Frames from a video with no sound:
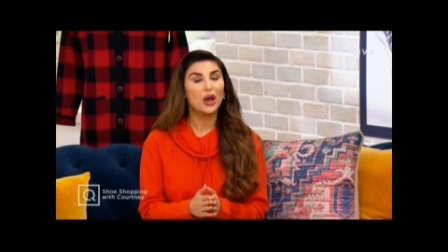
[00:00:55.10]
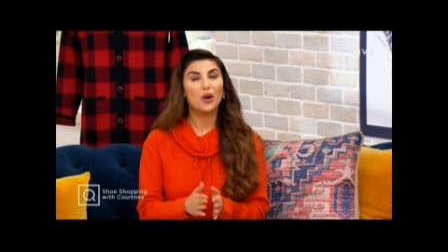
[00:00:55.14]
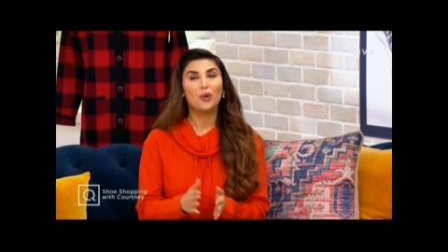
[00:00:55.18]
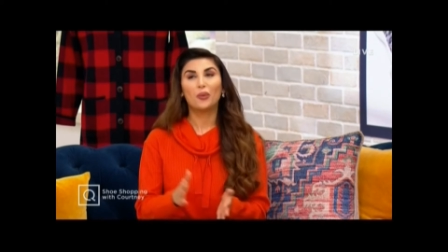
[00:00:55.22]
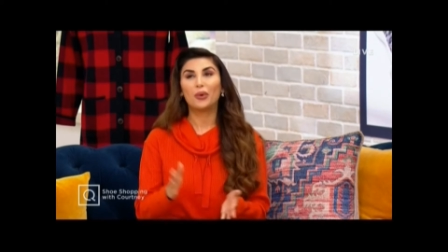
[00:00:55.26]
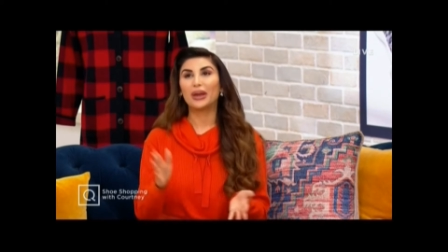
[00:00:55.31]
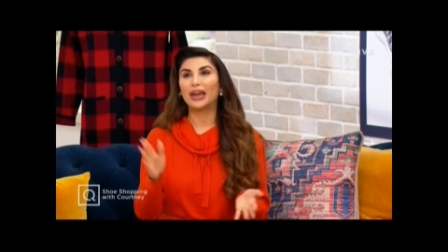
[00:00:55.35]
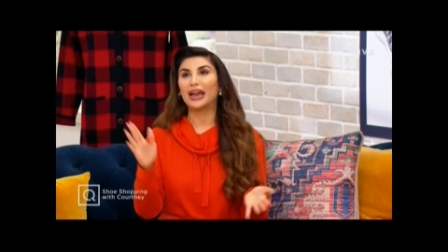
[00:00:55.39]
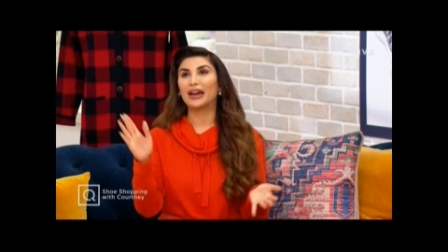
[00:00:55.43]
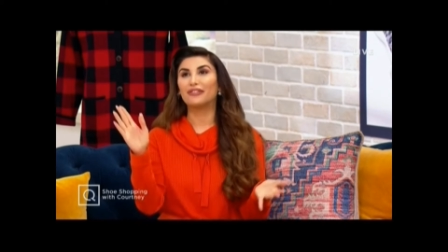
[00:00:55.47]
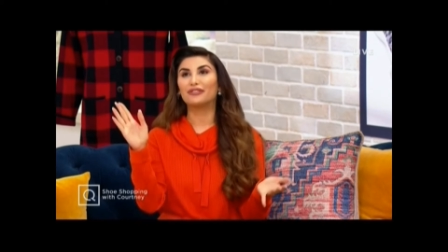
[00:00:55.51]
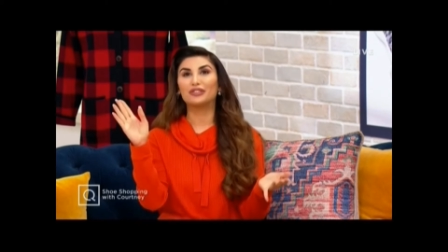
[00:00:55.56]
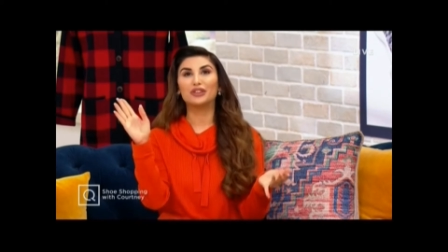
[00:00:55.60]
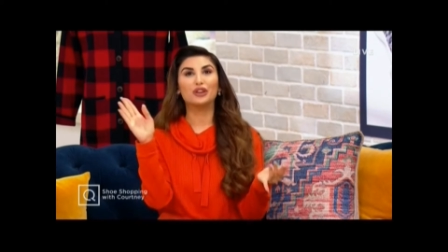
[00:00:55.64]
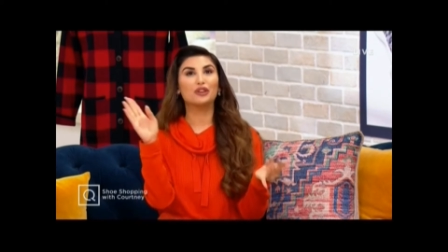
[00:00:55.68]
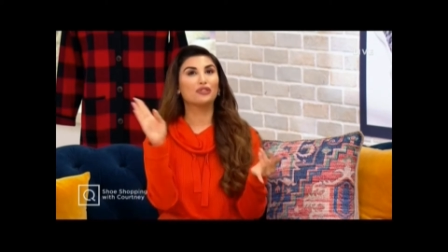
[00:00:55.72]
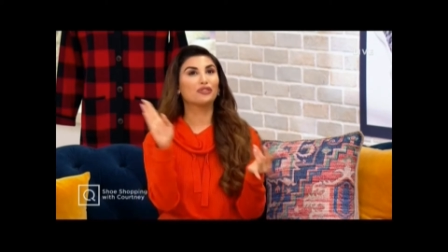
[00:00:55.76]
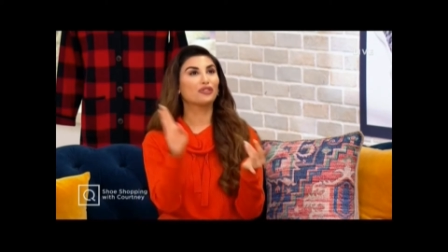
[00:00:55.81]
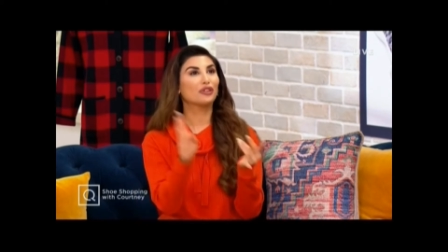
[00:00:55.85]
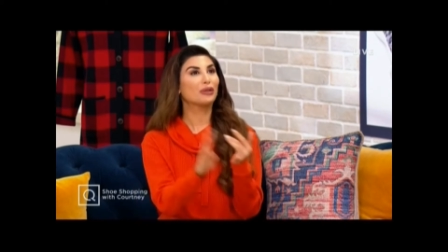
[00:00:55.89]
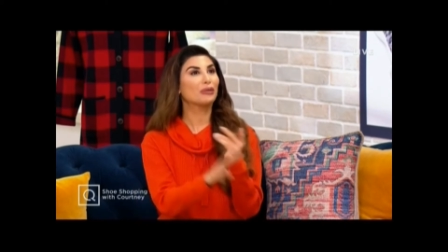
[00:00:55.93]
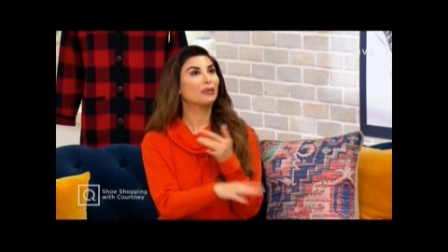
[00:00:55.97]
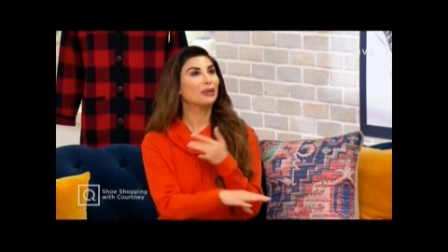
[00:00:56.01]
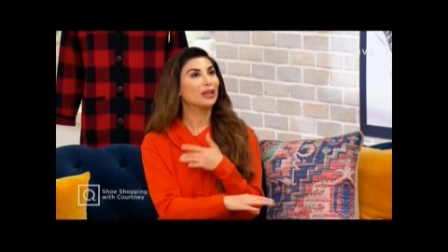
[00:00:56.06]
We have new
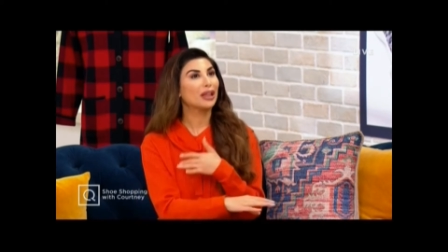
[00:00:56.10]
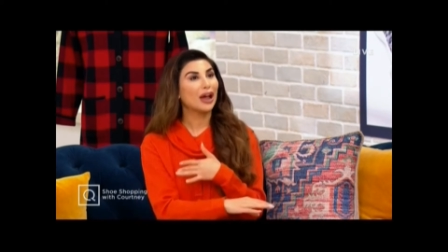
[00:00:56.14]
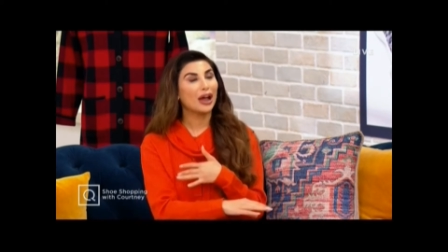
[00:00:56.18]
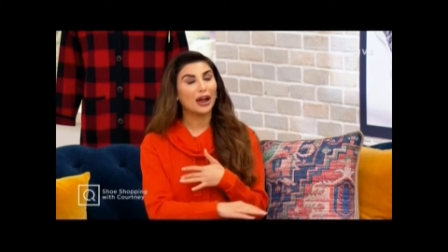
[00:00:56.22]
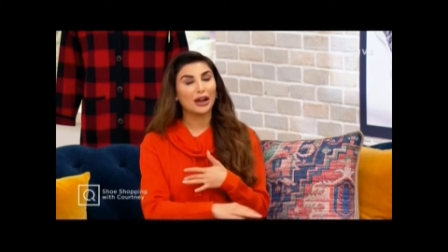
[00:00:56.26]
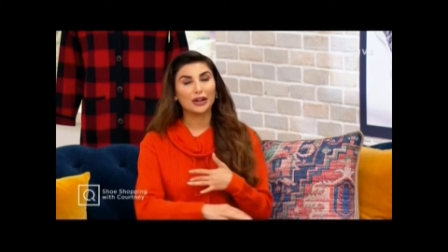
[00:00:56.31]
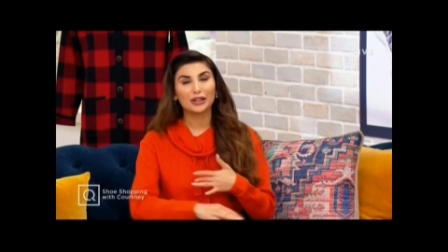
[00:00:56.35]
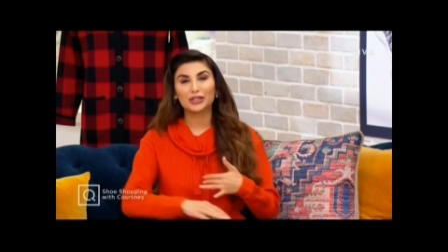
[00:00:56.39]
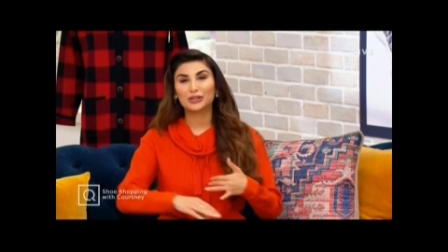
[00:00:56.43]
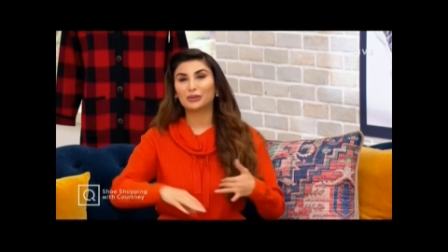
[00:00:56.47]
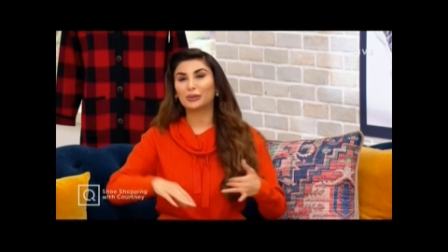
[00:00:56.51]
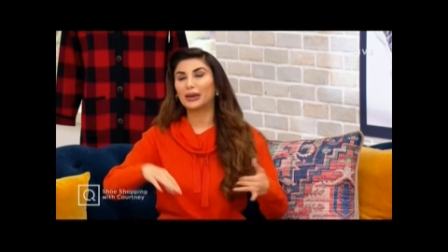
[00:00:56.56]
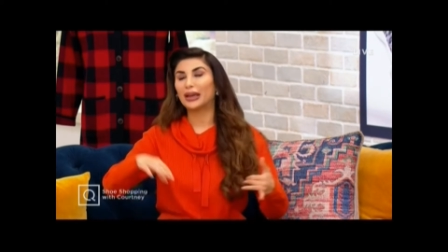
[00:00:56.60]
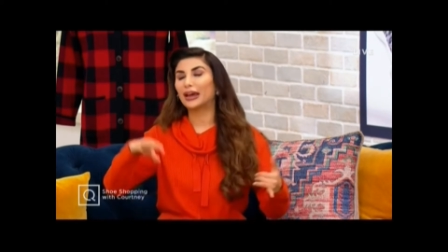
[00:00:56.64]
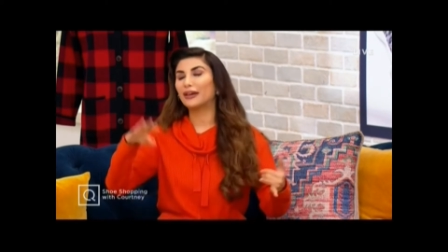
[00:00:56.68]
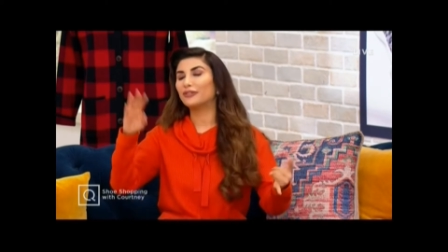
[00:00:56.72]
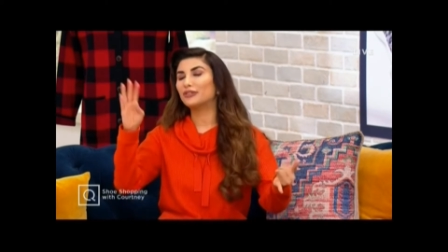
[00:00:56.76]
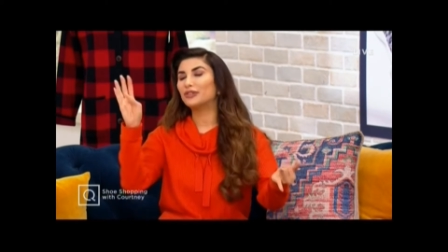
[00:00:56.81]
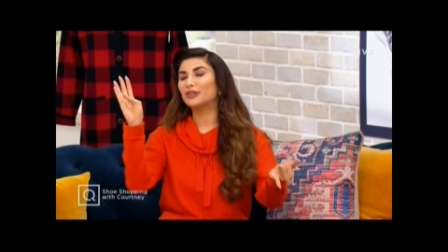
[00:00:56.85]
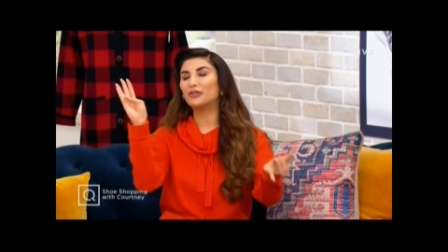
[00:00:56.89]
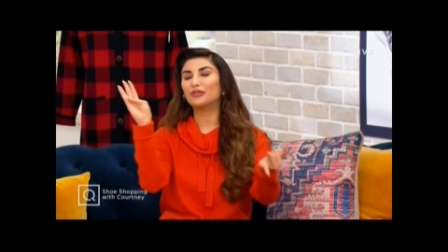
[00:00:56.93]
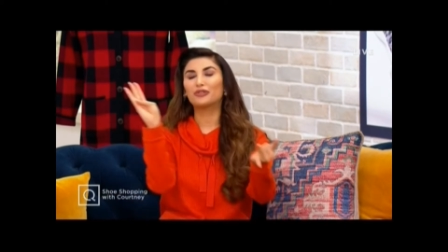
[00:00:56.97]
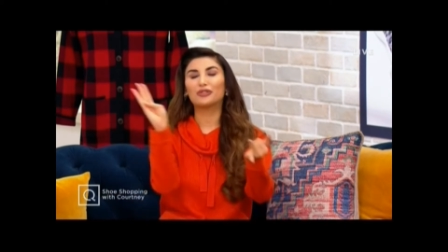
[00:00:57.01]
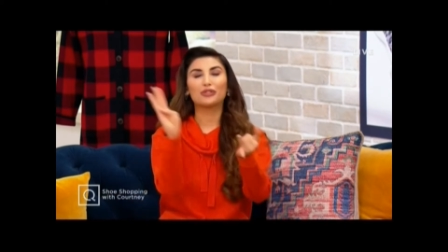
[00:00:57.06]
from Clark's, we have
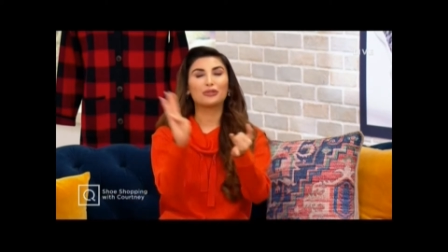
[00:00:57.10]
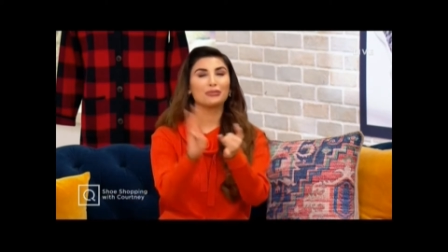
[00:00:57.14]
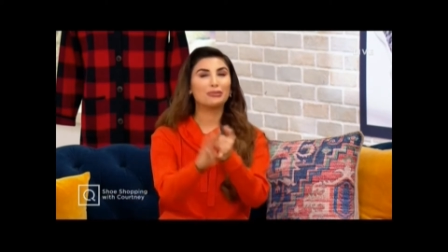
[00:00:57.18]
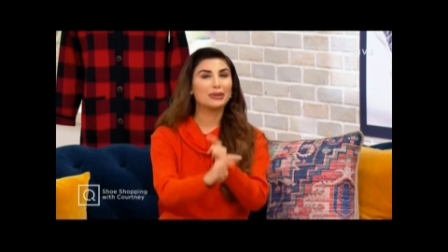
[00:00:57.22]
new from